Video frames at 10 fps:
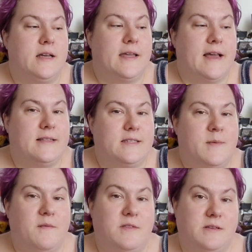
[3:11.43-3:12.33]
get some
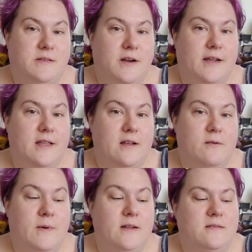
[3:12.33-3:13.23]
of the circular
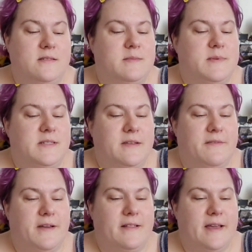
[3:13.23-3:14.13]
ones
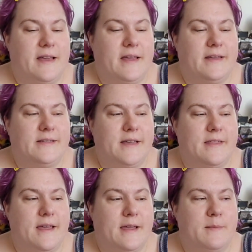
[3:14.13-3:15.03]
specifically, because I
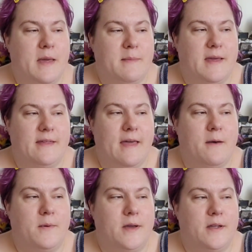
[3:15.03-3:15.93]
think maybe
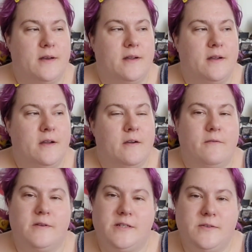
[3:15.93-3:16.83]
that would
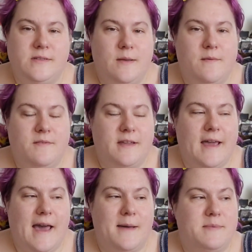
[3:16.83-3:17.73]
reduce some of the
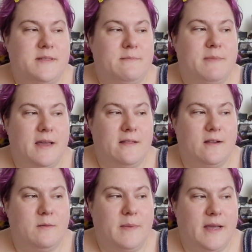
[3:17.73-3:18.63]
gaps, be a
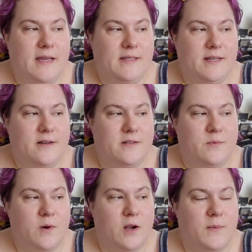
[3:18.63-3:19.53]
little bit easier to
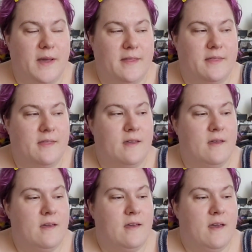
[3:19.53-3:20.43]
work with,
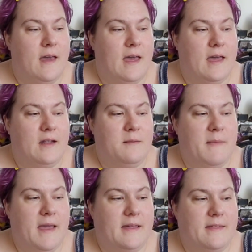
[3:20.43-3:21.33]
and
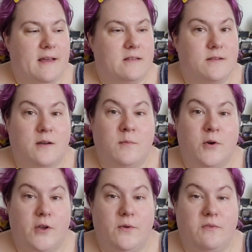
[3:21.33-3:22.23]
make things look
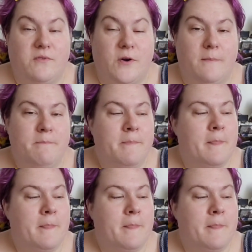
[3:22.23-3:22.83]
more uniform.